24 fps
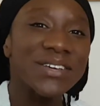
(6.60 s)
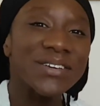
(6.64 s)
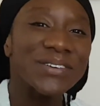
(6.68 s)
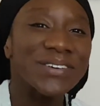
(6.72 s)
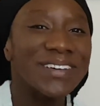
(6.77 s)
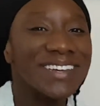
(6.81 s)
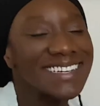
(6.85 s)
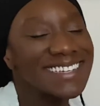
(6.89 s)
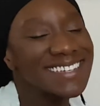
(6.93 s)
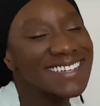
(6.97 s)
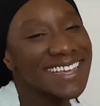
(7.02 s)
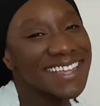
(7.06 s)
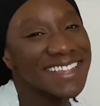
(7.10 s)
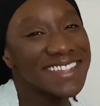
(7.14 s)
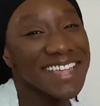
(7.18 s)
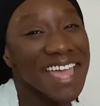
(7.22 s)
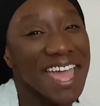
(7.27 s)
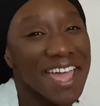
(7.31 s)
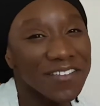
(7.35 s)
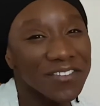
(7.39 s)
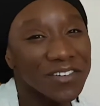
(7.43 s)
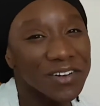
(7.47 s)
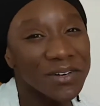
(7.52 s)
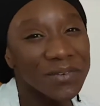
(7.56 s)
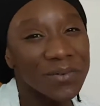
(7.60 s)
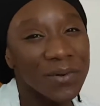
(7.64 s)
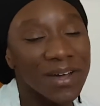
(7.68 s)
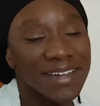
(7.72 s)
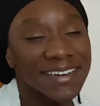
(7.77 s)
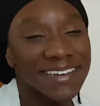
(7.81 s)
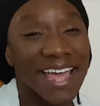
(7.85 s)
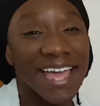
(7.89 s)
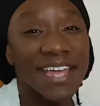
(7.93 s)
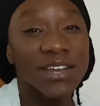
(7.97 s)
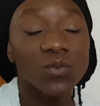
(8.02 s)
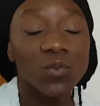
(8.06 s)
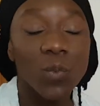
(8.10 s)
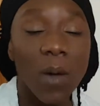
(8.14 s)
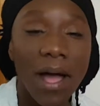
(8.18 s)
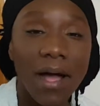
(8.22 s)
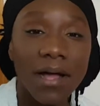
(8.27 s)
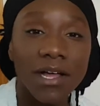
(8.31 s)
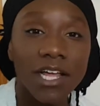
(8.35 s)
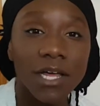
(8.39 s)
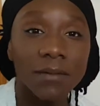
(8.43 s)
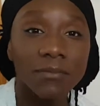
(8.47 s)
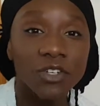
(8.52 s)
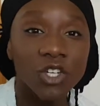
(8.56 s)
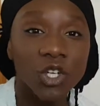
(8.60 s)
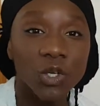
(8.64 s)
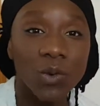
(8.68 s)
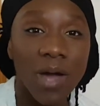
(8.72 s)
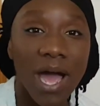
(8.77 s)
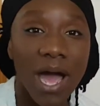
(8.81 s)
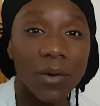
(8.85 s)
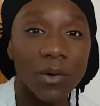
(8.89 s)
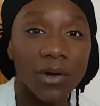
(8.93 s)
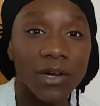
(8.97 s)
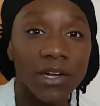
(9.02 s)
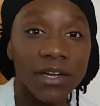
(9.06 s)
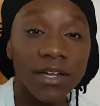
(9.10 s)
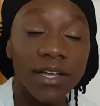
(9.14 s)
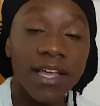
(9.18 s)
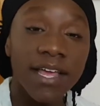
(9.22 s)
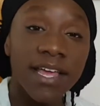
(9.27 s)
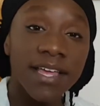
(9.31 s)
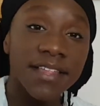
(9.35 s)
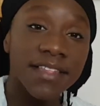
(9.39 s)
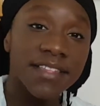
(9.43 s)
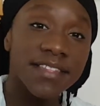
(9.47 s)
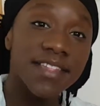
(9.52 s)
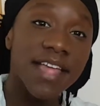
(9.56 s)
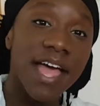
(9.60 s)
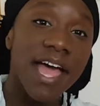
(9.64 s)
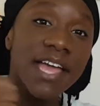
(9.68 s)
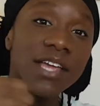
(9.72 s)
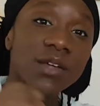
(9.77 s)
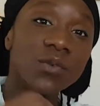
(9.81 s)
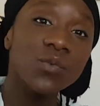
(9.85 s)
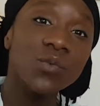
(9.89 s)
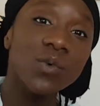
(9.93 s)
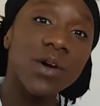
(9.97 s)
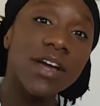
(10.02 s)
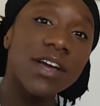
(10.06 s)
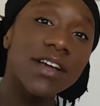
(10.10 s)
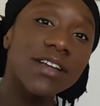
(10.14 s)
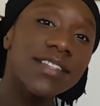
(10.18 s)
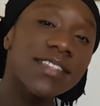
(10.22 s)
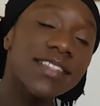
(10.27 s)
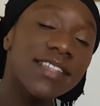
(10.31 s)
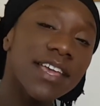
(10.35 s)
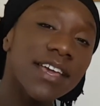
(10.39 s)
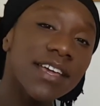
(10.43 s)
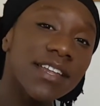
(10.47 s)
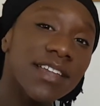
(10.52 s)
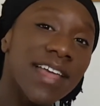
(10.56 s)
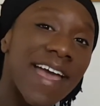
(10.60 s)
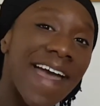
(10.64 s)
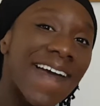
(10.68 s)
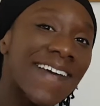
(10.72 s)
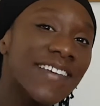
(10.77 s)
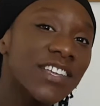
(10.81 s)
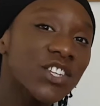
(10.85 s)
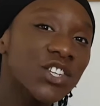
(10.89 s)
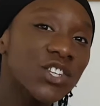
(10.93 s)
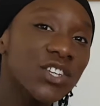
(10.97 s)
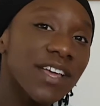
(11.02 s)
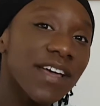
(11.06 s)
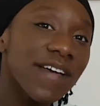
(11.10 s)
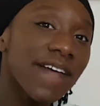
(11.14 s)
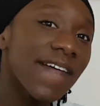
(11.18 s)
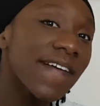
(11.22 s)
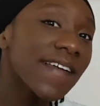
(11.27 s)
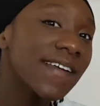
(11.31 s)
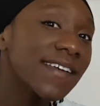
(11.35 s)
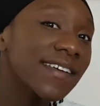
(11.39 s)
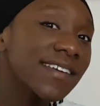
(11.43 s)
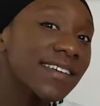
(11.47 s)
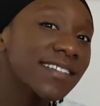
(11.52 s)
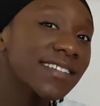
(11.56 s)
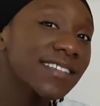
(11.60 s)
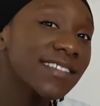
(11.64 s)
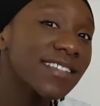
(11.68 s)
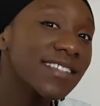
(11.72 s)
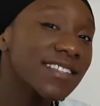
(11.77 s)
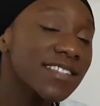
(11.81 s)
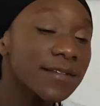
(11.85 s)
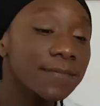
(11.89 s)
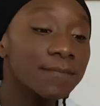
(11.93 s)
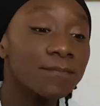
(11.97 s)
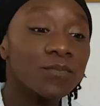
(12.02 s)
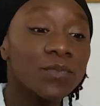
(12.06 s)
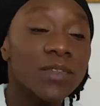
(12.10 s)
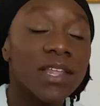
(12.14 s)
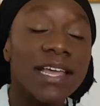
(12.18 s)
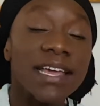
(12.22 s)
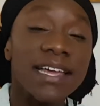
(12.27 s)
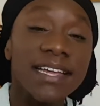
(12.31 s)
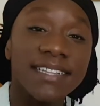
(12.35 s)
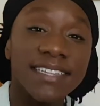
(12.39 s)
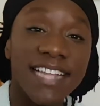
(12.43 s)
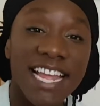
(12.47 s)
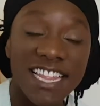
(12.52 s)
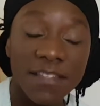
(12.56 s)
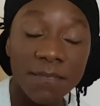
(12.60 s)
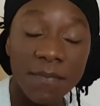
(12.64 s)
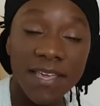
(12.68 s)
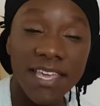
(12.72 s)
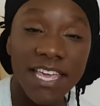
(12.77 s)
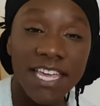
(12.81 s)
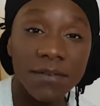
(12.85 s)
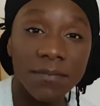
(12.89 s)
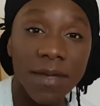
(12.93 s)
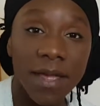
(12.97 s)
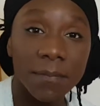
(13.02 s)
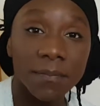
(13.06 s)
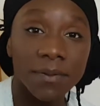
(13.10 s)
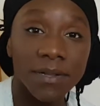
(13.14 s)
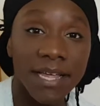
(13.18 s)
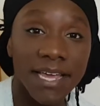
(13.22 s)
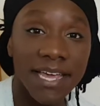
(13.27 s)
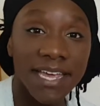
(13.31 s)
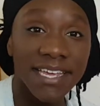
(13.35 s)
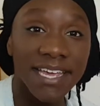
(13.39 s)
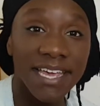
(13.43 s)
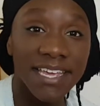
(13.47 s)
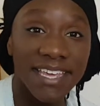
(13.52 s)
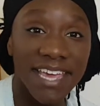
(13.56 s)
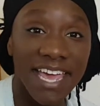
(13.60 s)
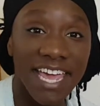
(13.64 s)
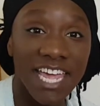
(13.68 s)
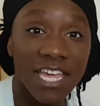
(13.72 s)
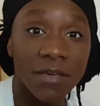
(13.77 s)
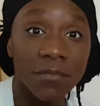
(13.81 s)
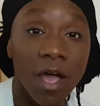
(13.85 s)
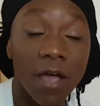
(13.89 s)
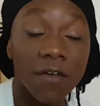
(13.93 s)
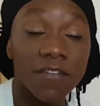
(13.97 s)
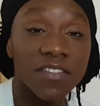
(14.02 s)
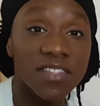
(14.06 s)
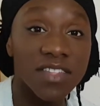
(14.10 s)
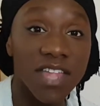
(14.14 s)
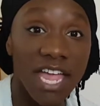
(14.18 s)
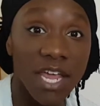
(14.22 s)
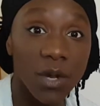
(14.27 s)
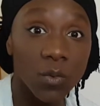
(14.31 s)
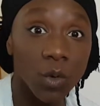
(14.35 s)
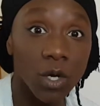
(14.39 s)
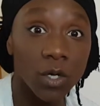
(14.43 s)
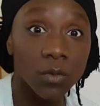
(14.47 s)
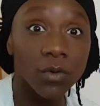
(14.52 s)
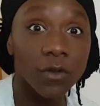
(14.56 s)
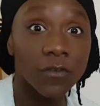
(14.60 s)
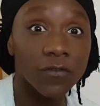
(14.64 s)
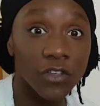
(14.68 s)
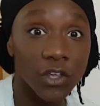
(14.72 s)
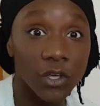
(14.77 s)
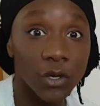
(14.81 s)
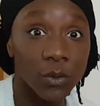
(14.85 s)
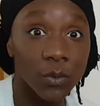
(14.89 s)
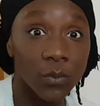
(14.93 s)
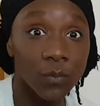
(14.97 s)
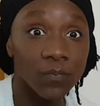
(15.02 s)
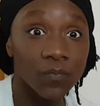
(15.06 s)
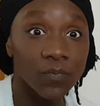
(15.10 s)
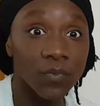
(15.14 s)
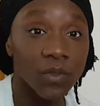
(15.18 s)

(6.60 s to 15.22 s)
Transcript: Greetings everyone and welcome to our Sight Words Connections. Let's begin by playing a game of sight word review.